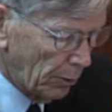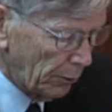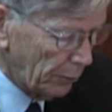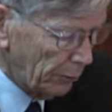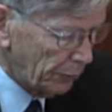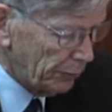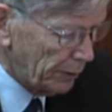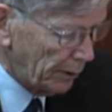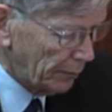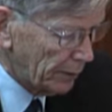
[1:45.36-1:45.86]
on
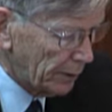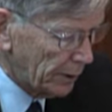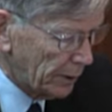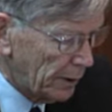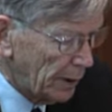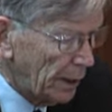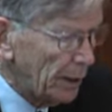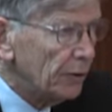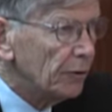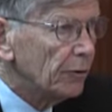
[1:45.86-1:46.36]
seven
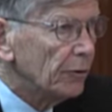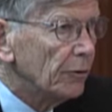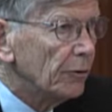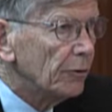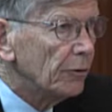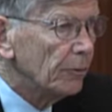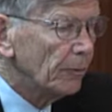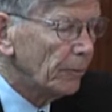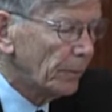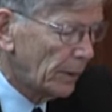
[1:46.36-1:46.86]

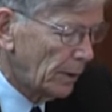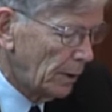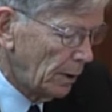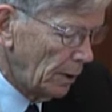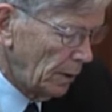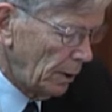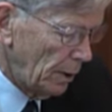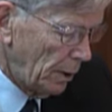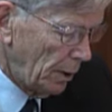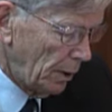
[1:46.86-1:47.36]
occasions,
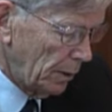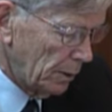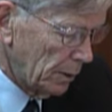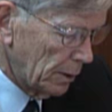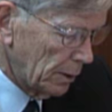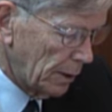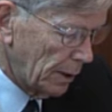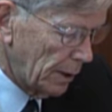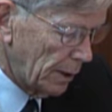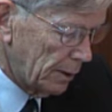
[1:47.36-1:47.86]
the
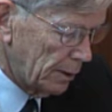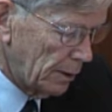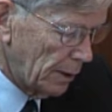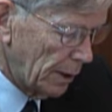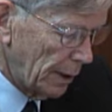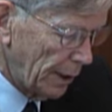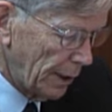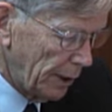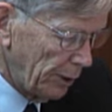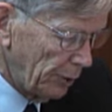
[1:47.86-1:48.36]

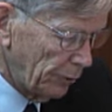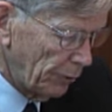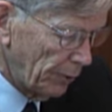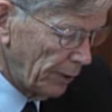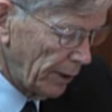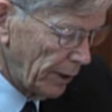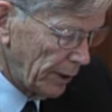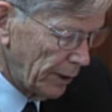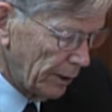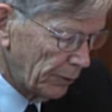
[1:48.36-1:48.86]
delays
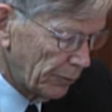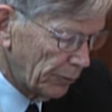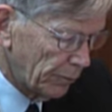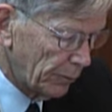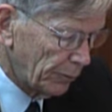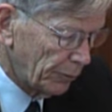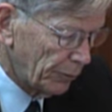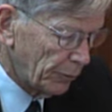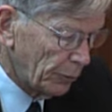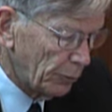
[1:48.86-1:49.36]
varying
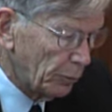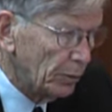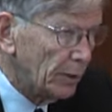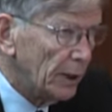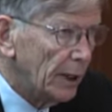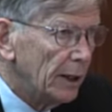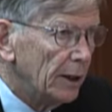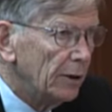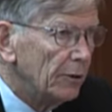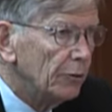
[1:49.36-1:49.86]
from a few
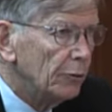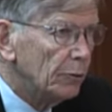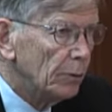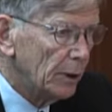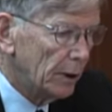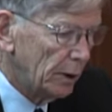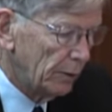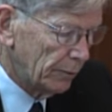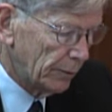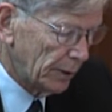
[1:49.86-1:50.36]
days to
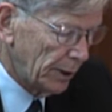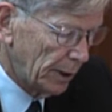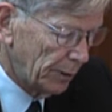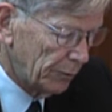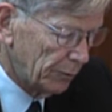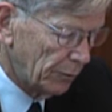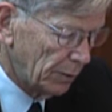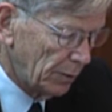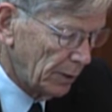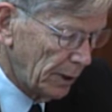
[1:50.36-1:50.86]
over
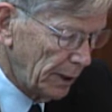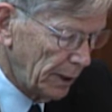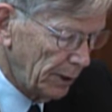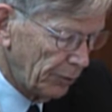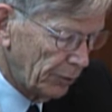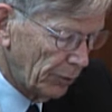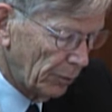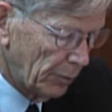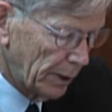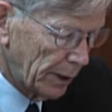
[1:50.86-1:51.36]
100
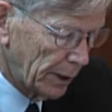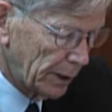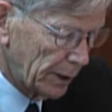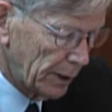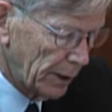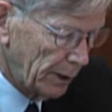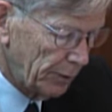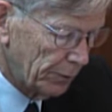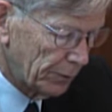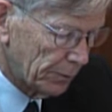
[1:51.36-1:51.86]
days on one
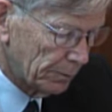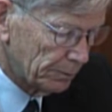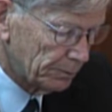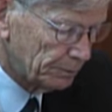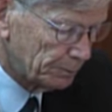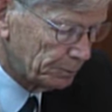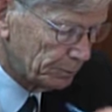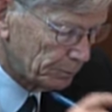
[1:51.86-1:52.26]
occasion.